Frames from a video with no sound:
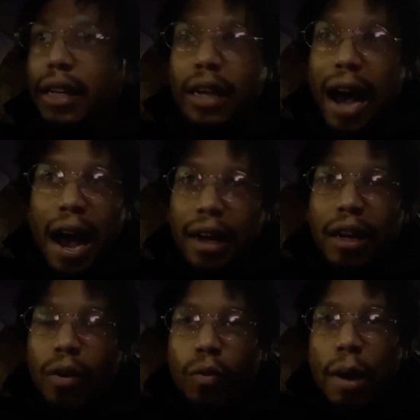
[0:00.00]
God
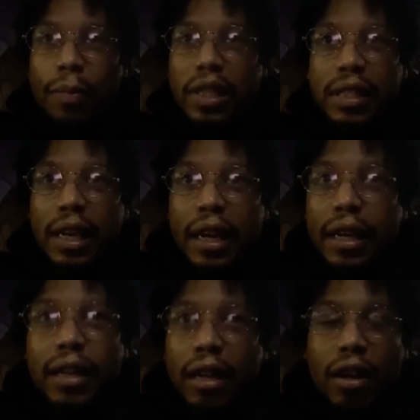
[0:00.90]
don't represent
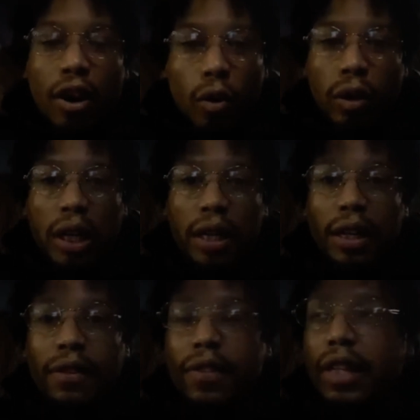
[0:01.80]
no
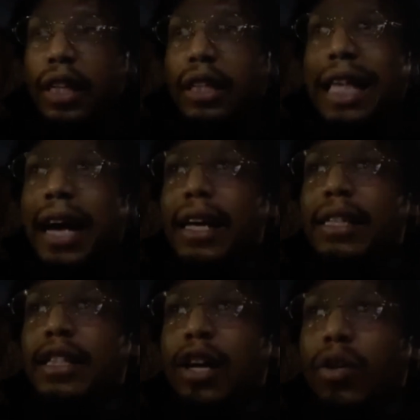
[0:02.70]
love. That
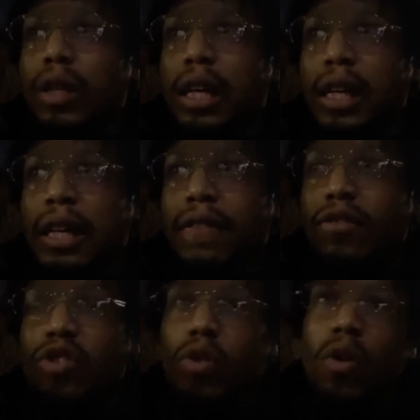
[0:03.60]
is no love
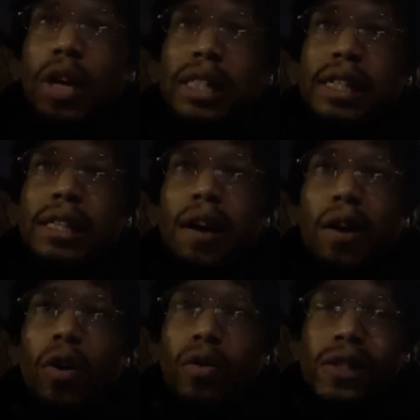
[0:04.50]
towards his
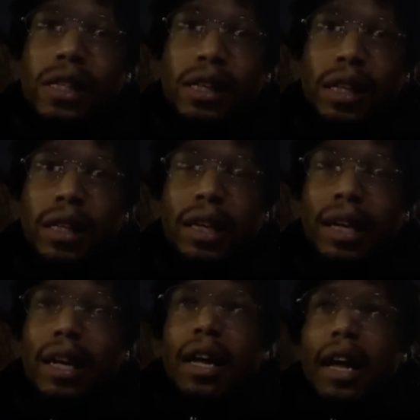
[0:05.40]
own son.
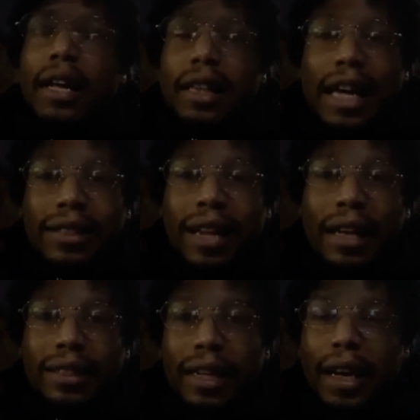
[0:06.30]
That's
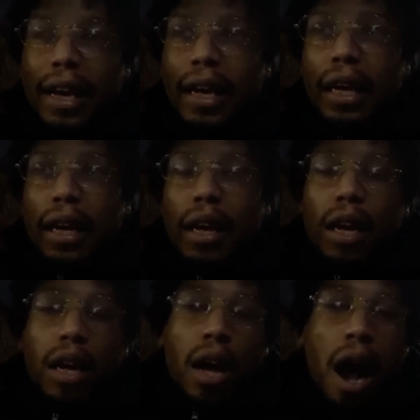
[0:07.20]
like saying,
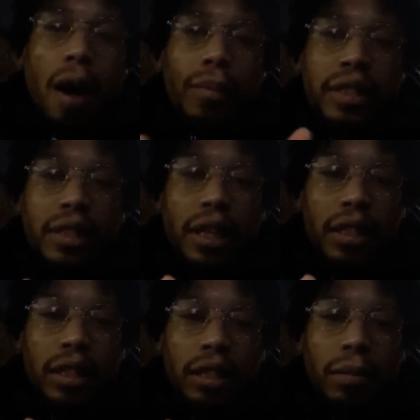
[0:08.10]
I'm going to
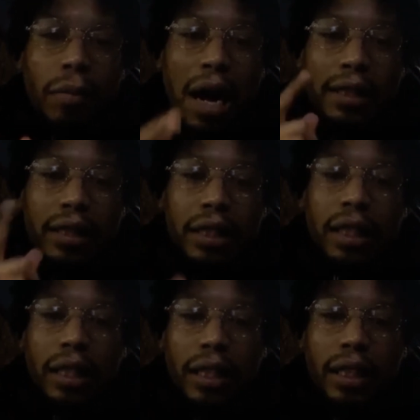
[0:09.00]
send my
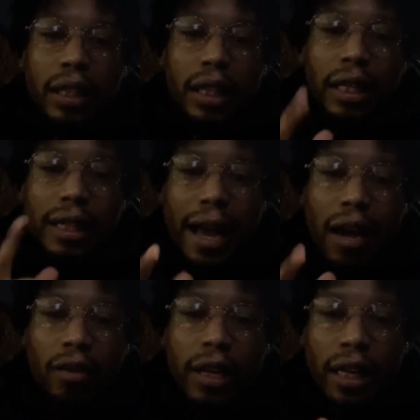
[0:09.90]
son
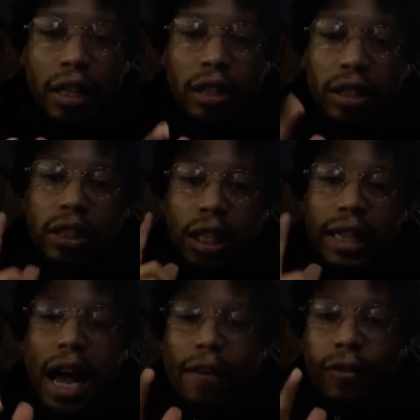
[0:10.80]
down there to
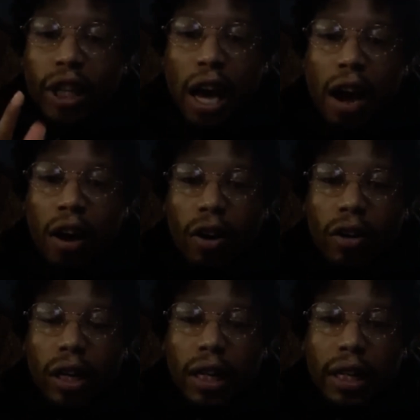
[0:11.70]
die for y'all.
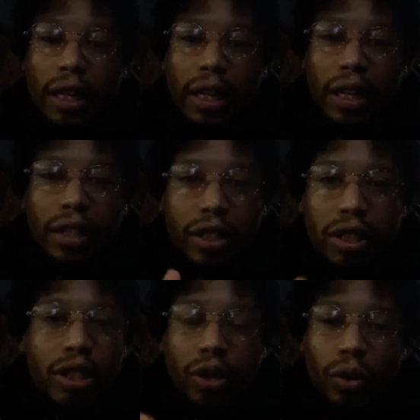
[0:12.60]

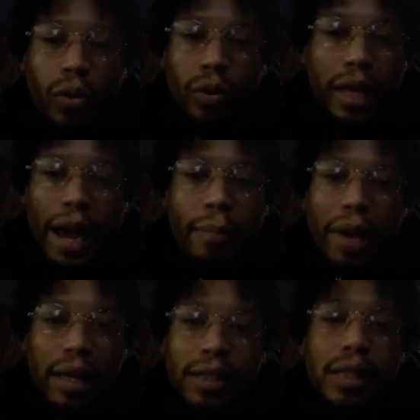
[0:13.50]
Do that
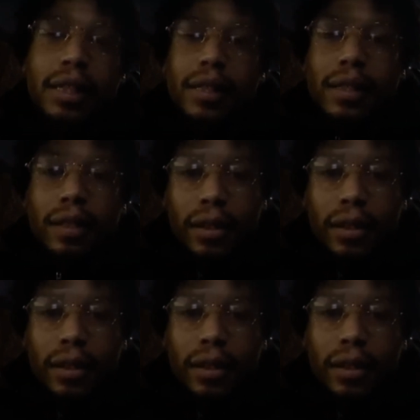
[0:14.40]
make sense?